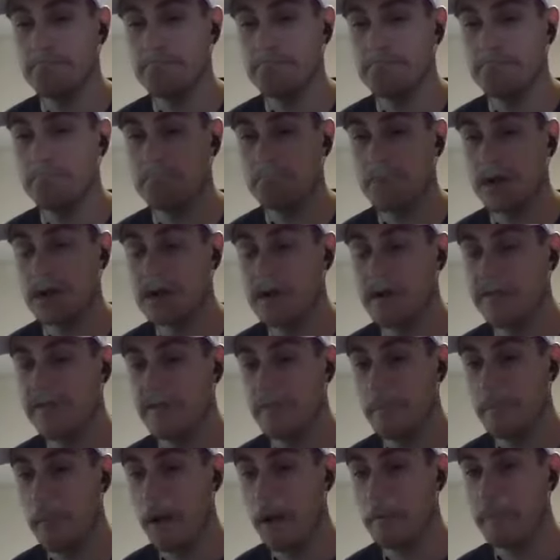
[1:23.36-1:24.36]
my glove
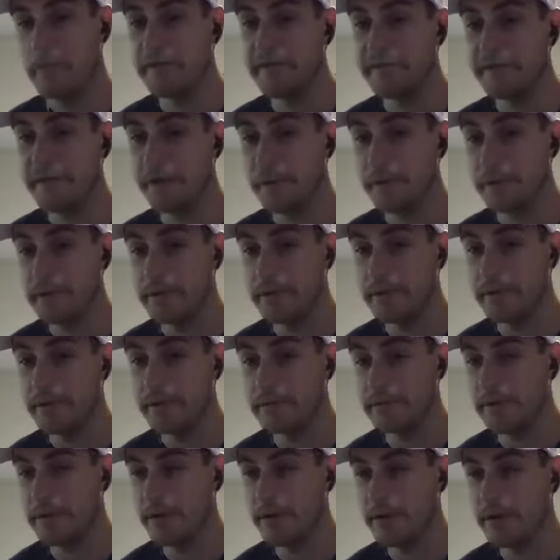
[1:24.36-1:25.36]
compartment's open.
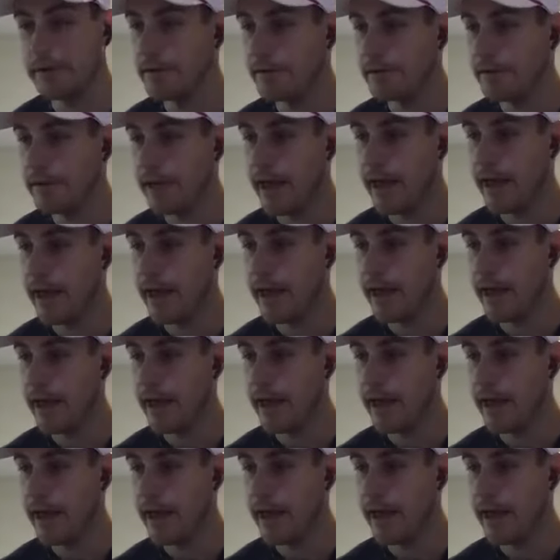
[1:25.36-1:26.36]

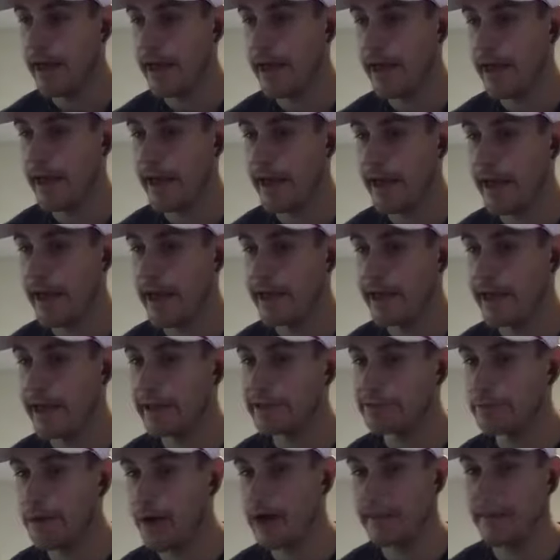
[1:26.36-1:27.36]
And my little
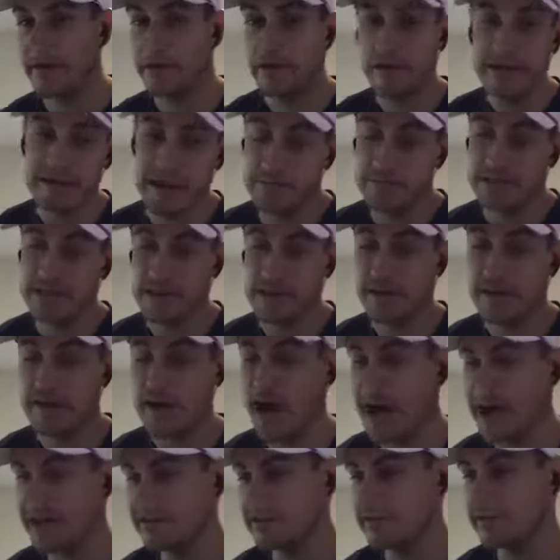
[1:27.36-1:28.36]
center
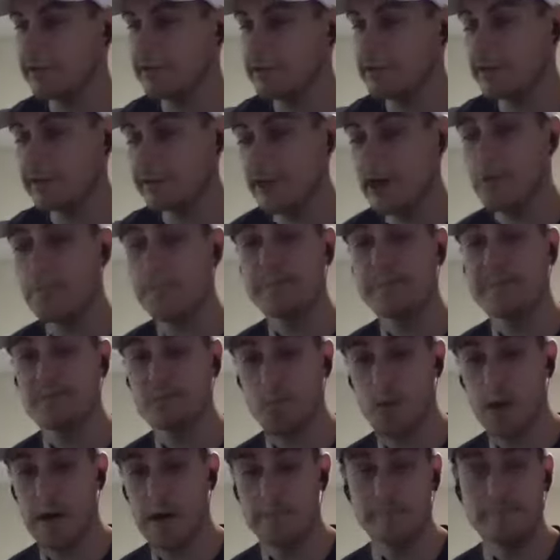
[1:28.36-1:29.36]
console is opened as
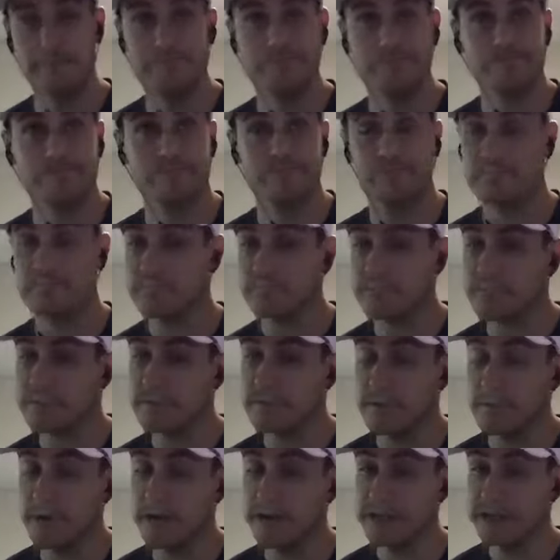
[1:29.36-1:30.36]
well. I'm
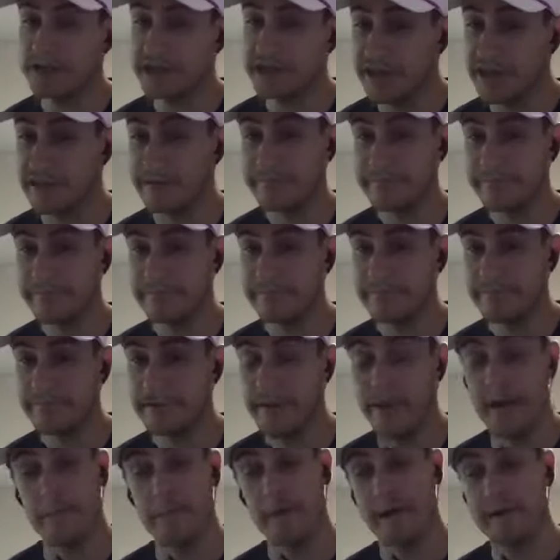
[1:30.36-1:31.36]
like, shit. And
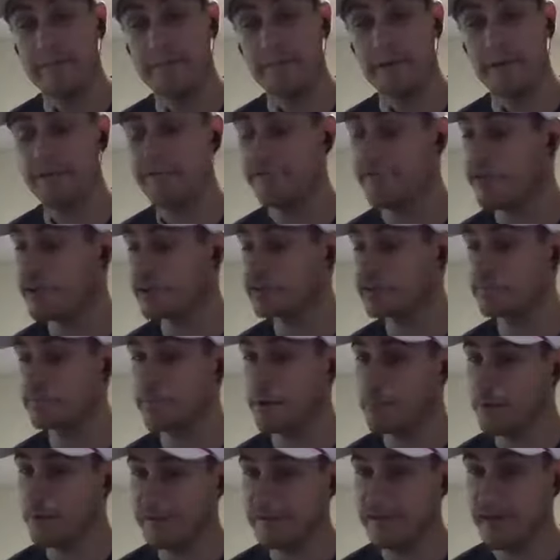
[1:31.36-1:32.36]
then I'm like, where the fuck's my
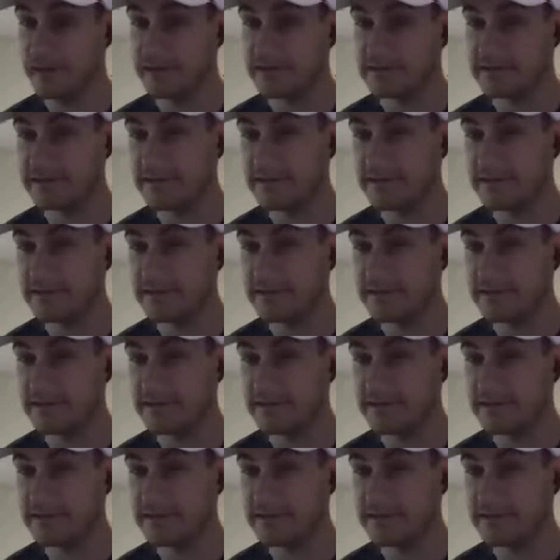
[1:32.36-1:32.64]
briefcase?